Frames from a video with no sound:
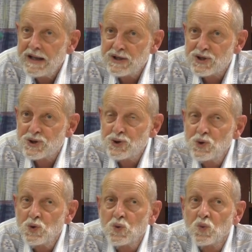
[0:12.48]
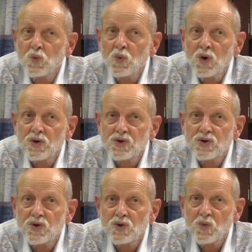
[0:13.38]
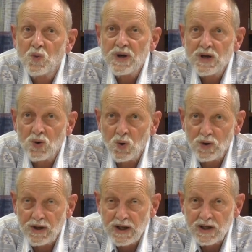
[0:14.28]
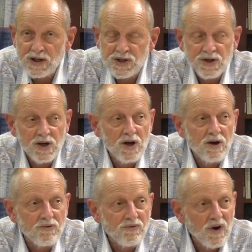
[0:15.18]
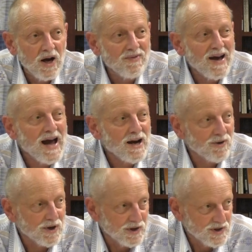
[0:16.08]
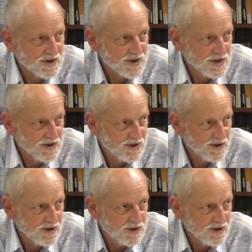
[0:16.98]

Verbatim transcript: into what we call in English five aggregates,